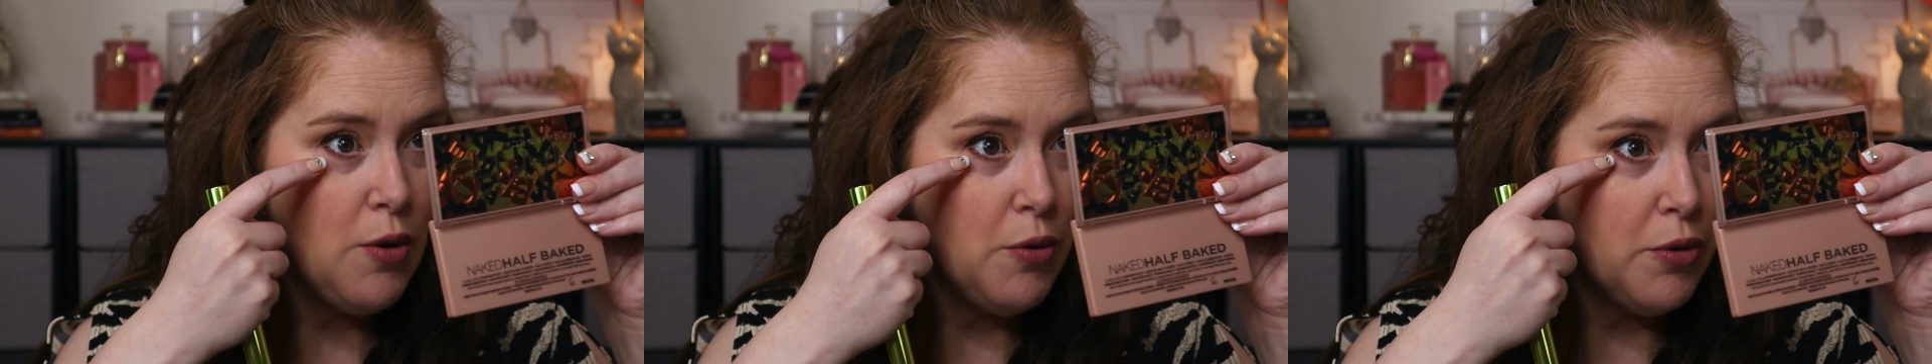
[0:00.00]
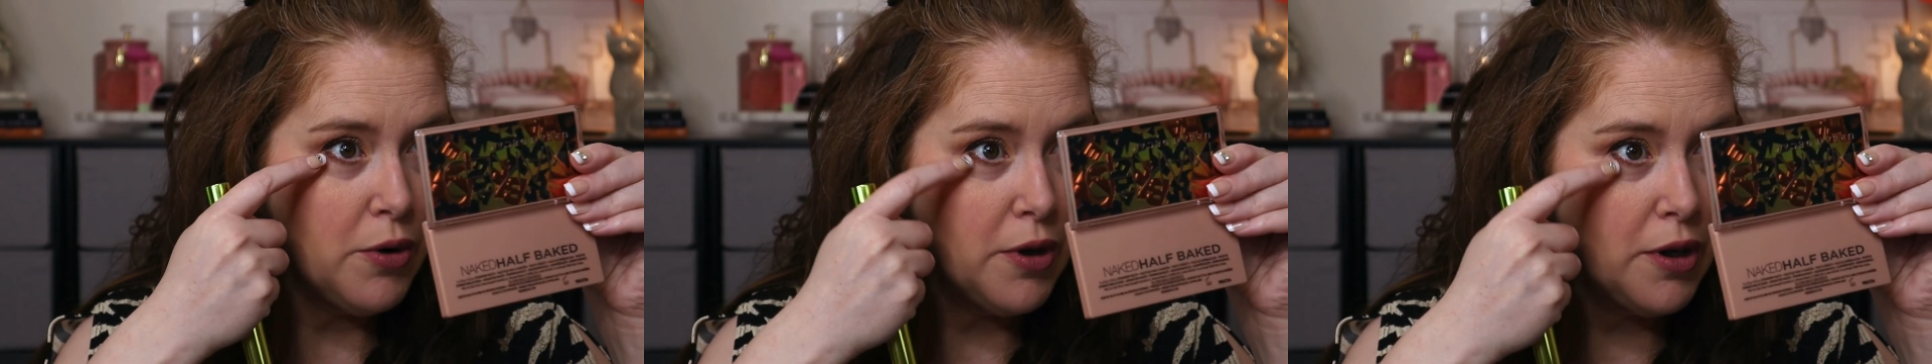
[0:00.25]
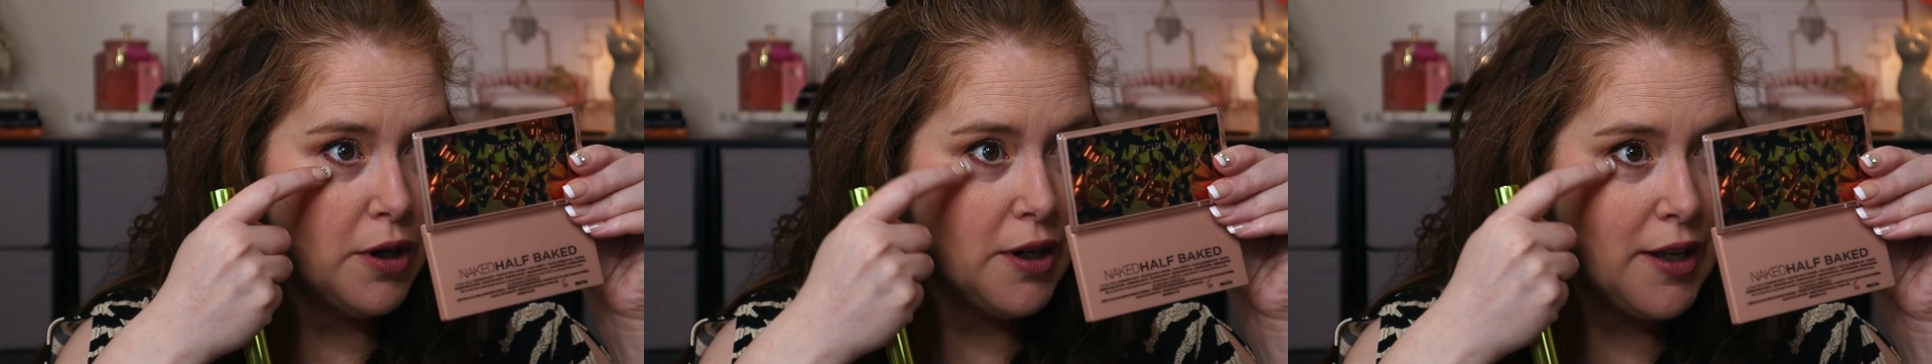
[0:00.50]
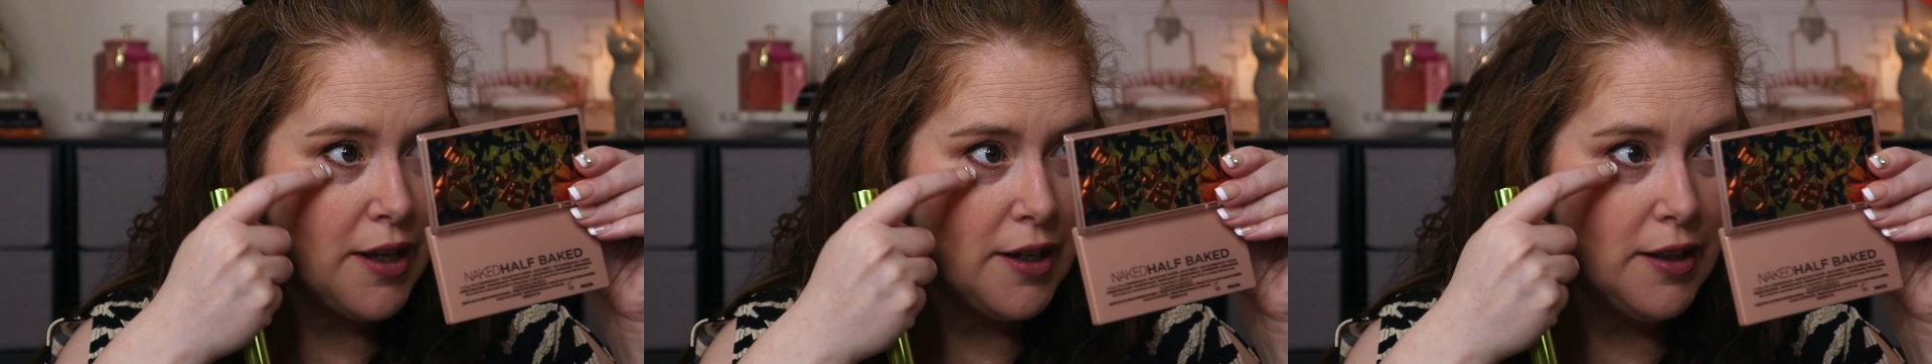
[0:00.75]
or
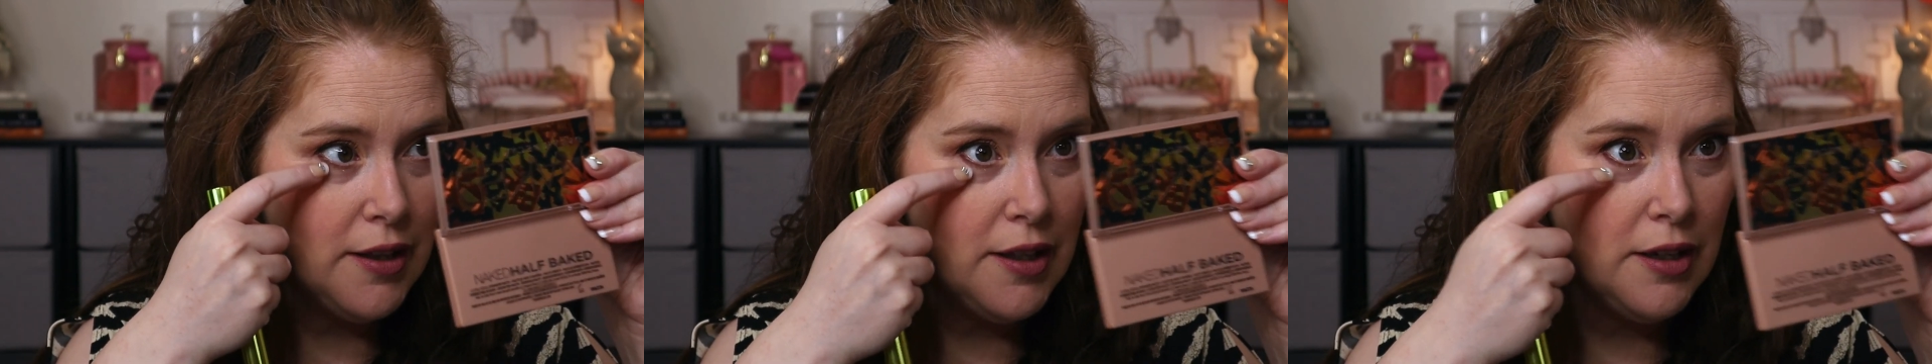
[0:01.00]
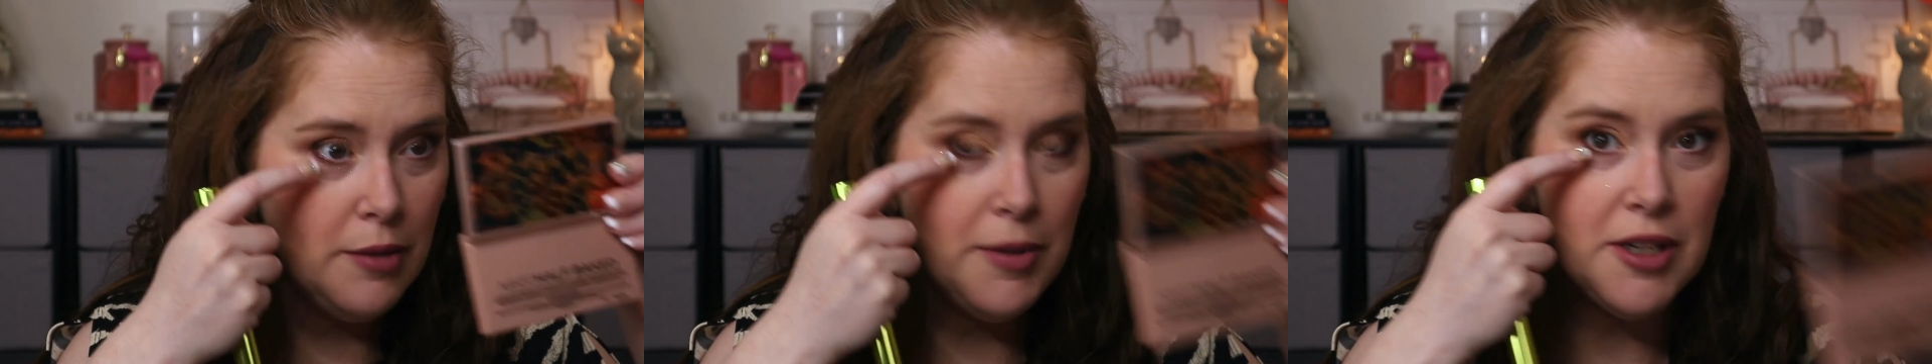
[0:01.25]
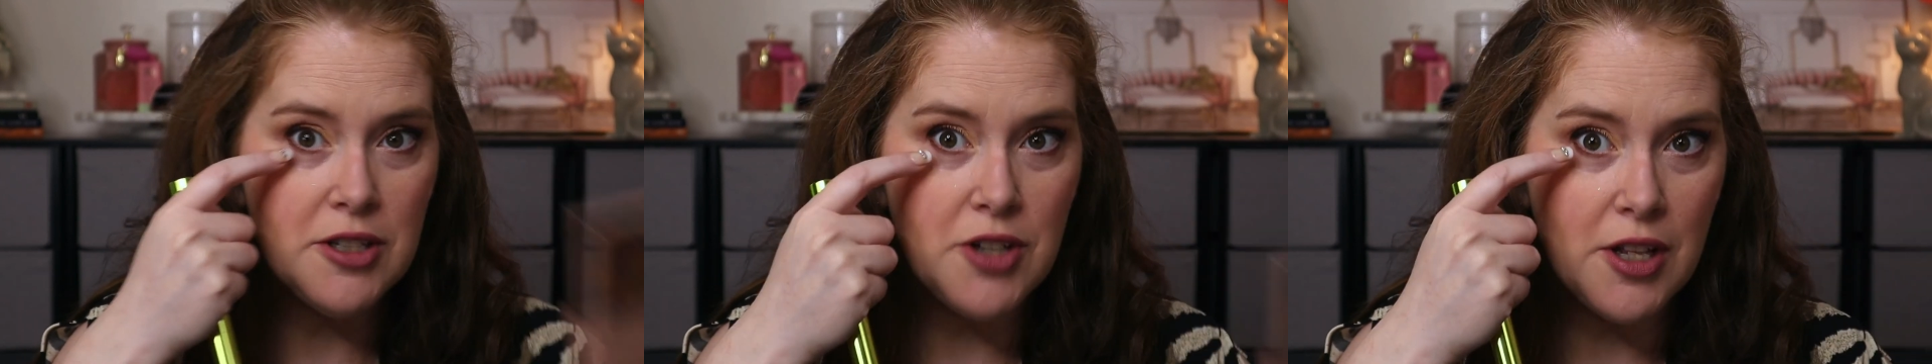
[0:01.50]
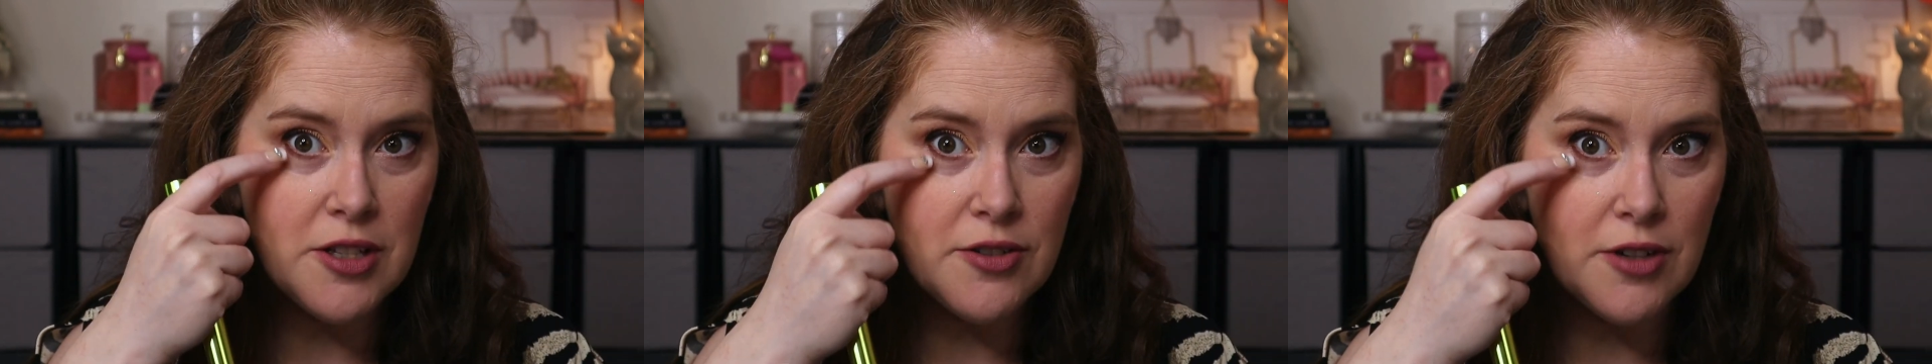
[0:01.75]
I got a little bit of
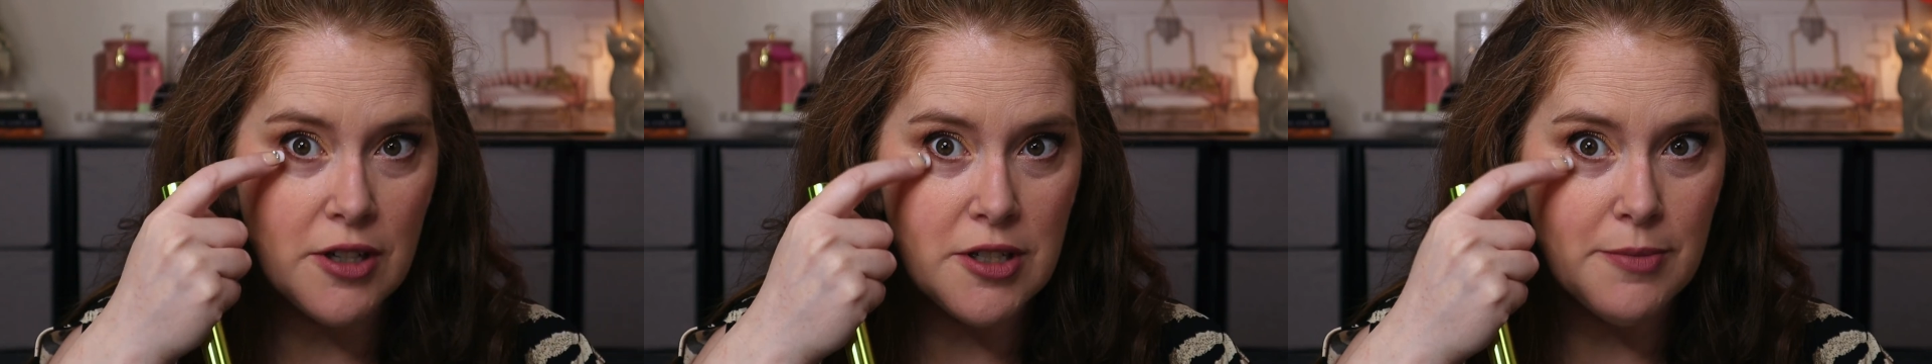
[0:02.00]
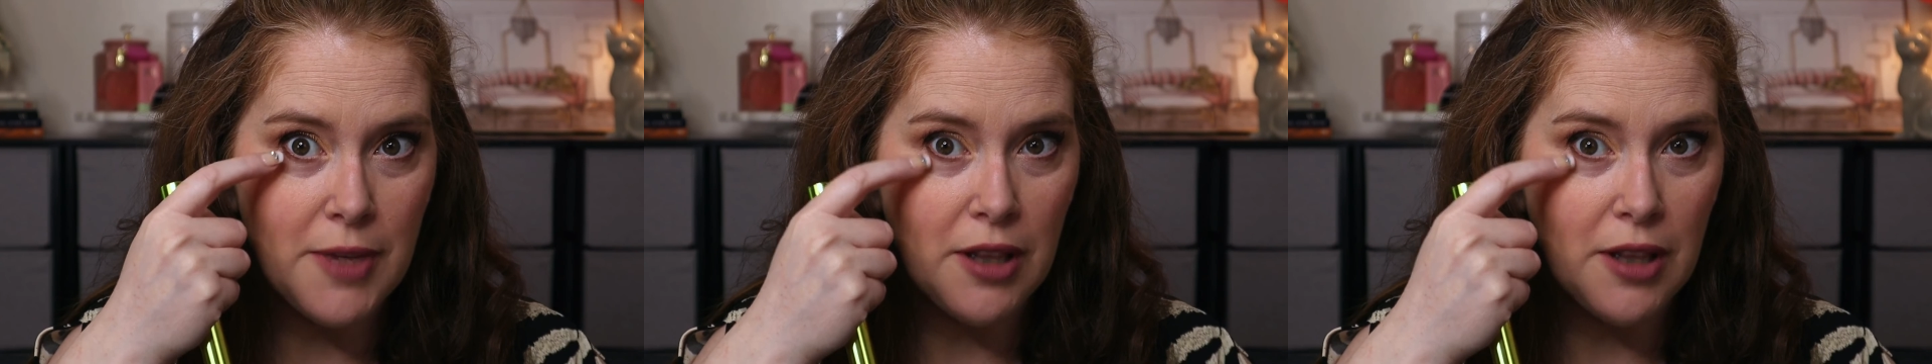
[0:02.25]
transfer onto